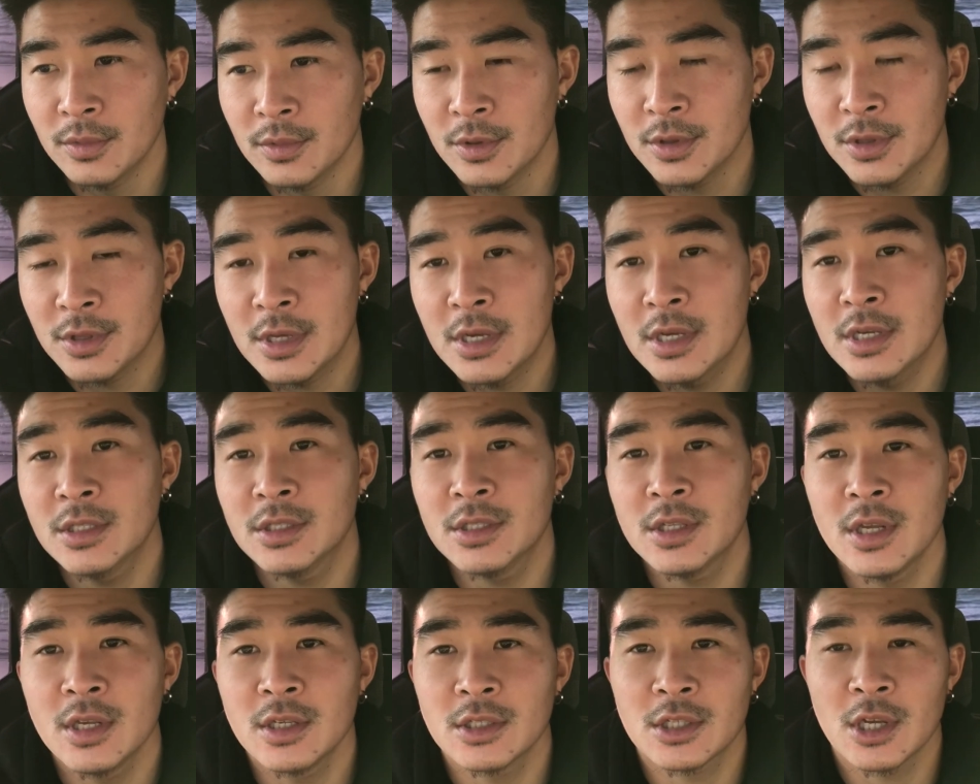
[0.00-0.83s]
these
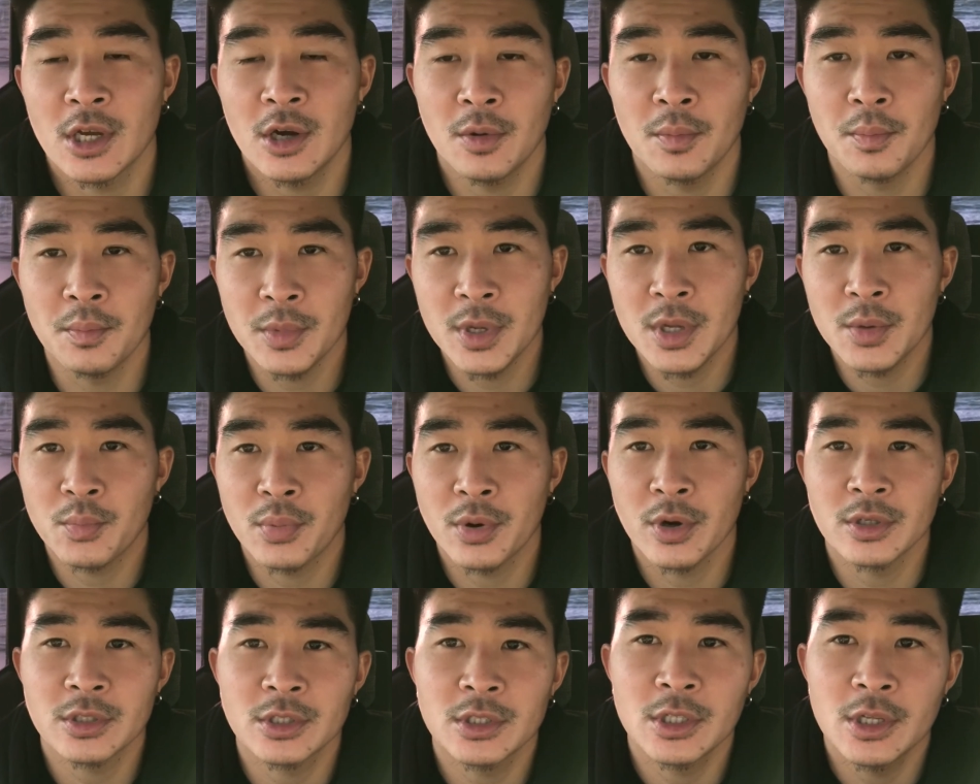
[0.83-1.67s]
things helped me
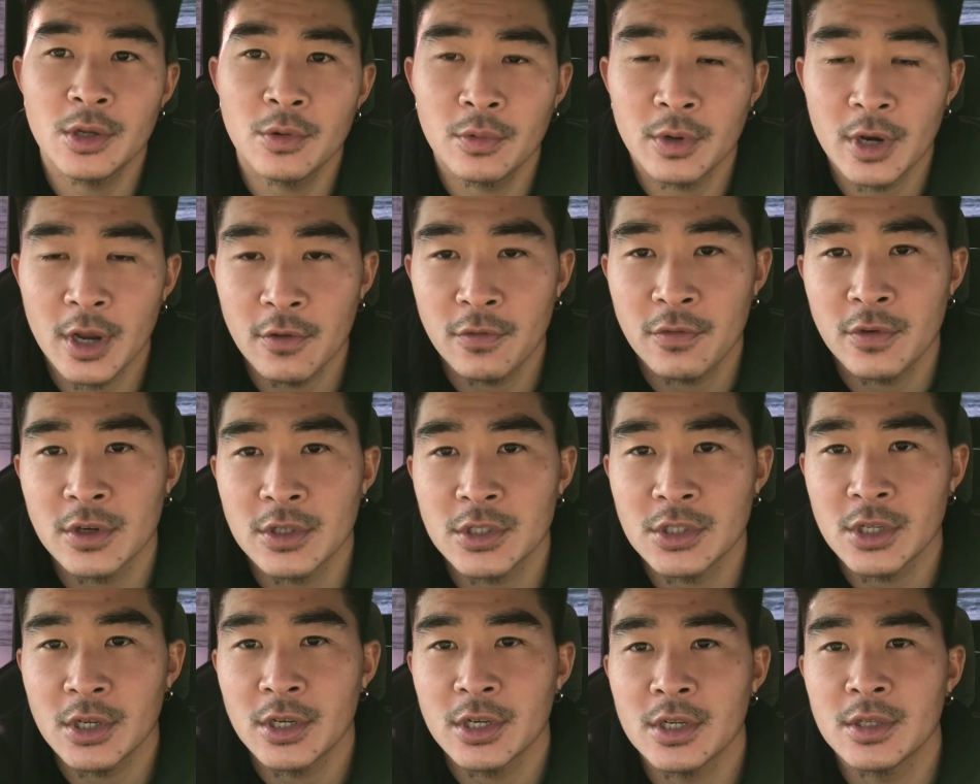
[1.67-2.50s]
personally when I first
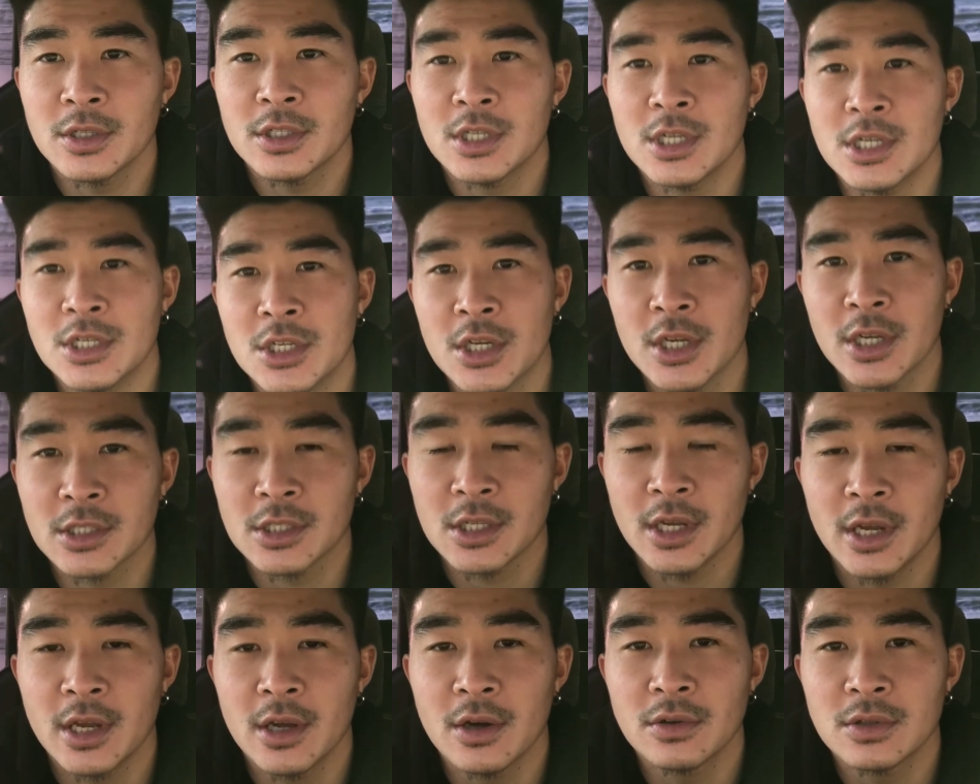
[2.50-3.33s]
started teaching as
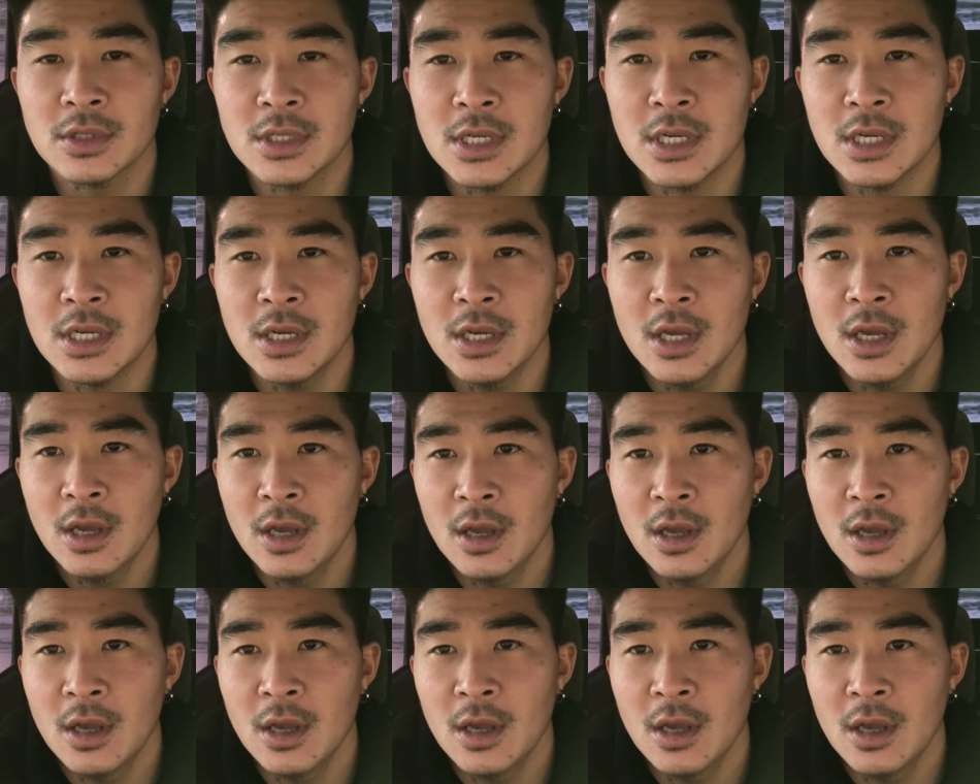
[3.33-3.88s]
an AOT.